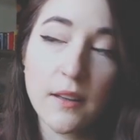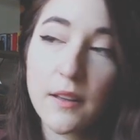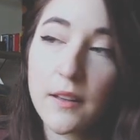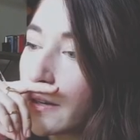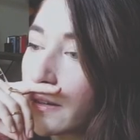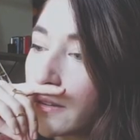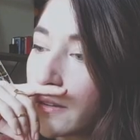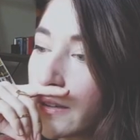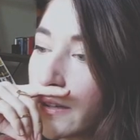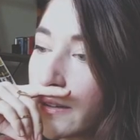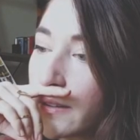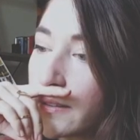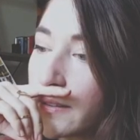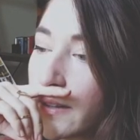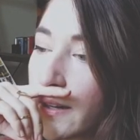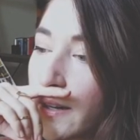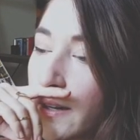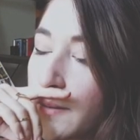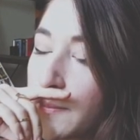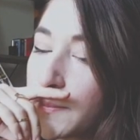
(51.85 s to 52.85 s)
And a lot of
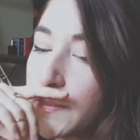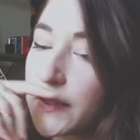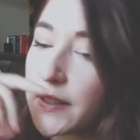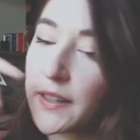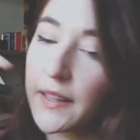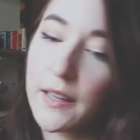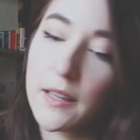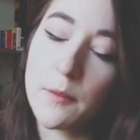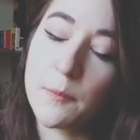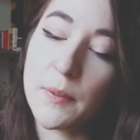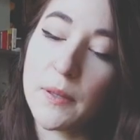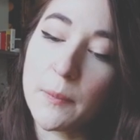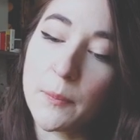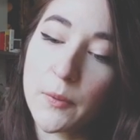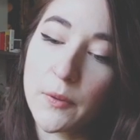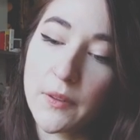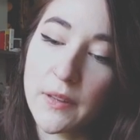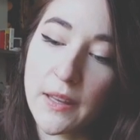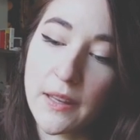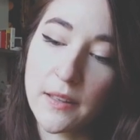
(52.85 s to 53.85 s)
times I get
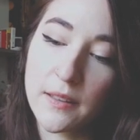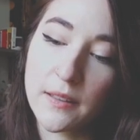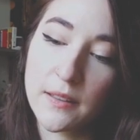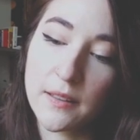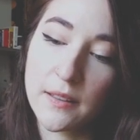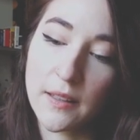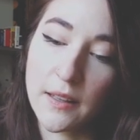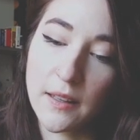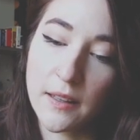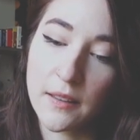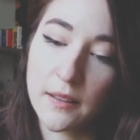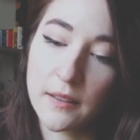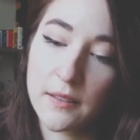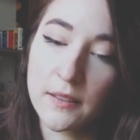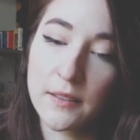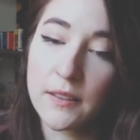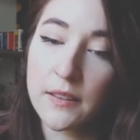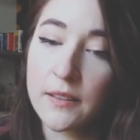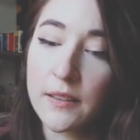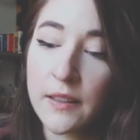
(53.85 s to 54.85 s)
people that think,
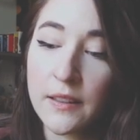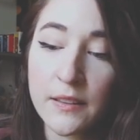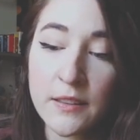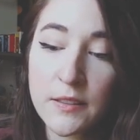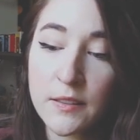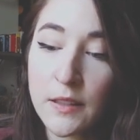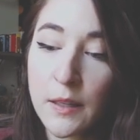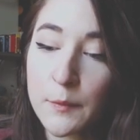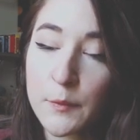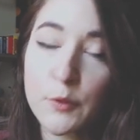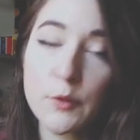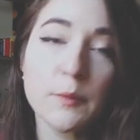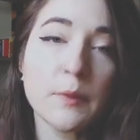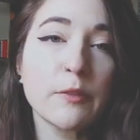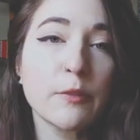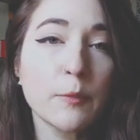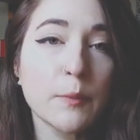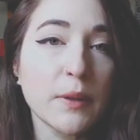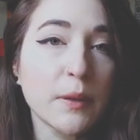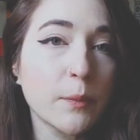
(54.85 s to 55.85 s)
and this comes
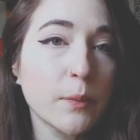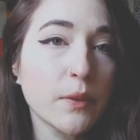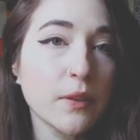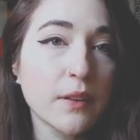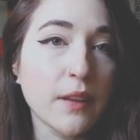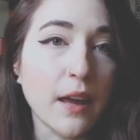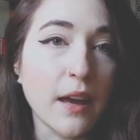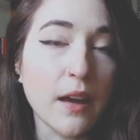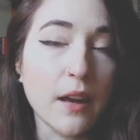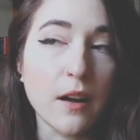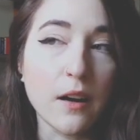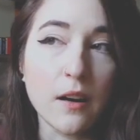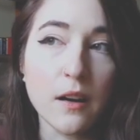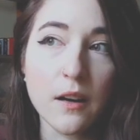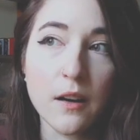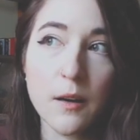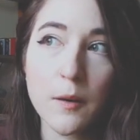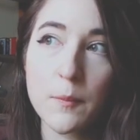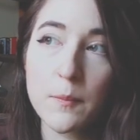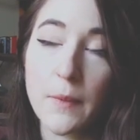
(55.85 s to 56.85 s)
from even people that
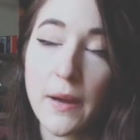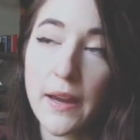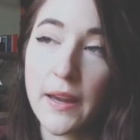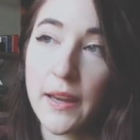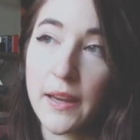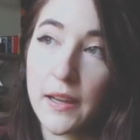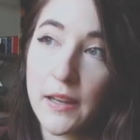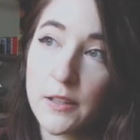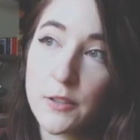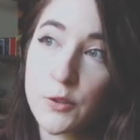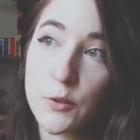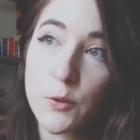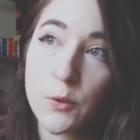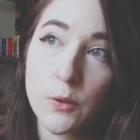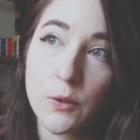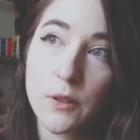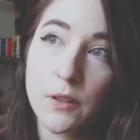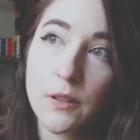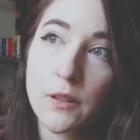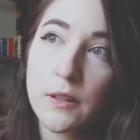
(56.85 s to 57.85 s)
are my age
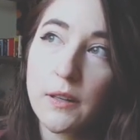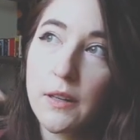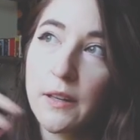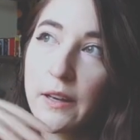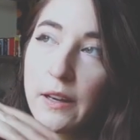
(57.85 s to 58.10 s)
or